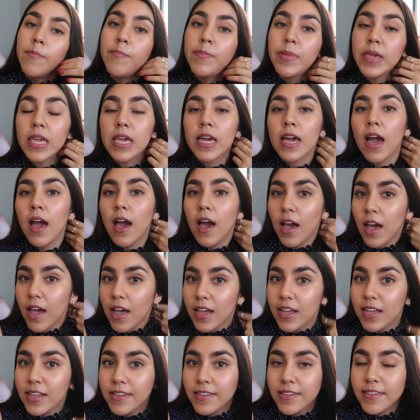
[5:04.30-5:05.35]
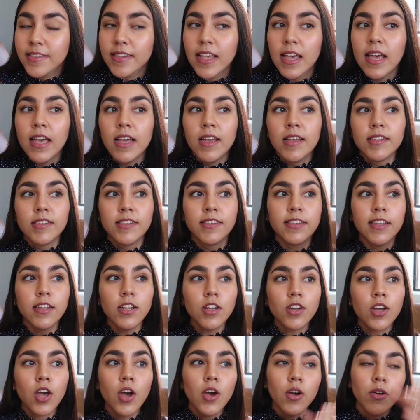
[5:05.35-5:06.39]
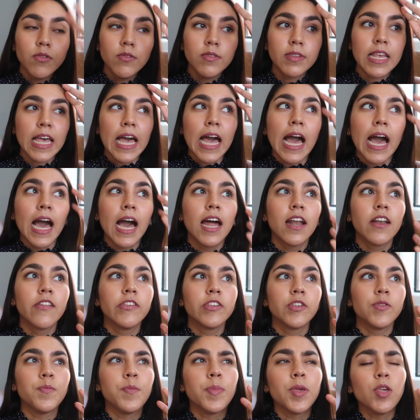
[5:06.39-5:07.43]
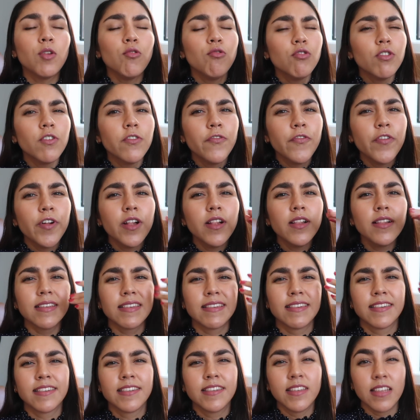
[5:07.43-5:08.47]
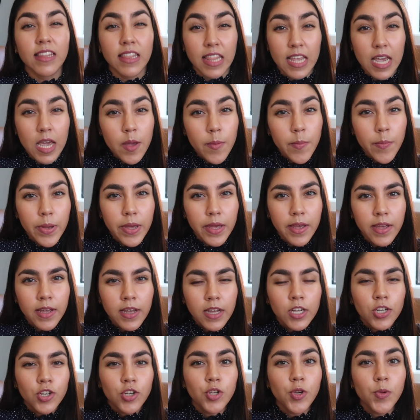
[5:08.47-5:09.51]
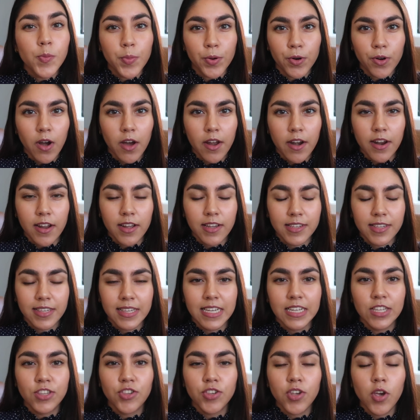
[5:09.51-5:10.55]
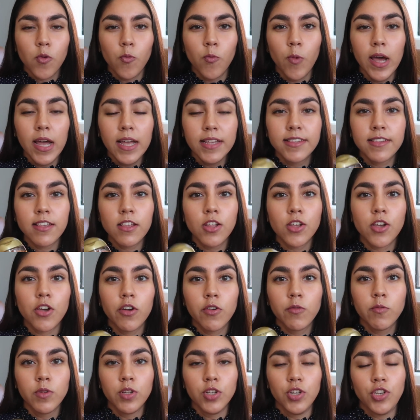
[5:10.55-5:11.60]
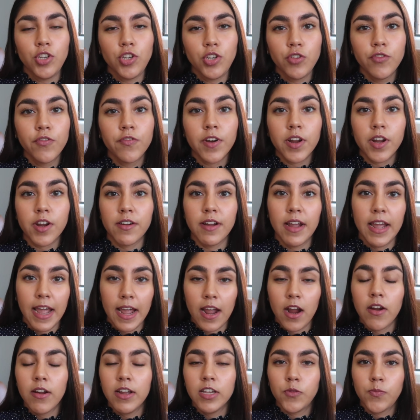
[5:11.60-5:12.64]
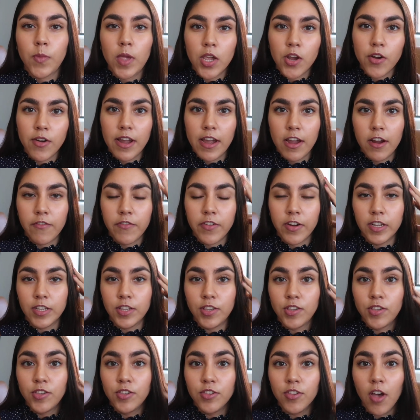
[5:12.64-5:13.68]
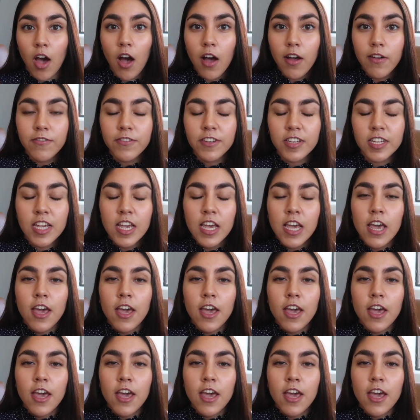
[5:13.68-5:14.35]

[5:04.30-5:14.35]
because silicones add this beautiful slip to products. And so what a silicone will do for your hair is make your hair very soft,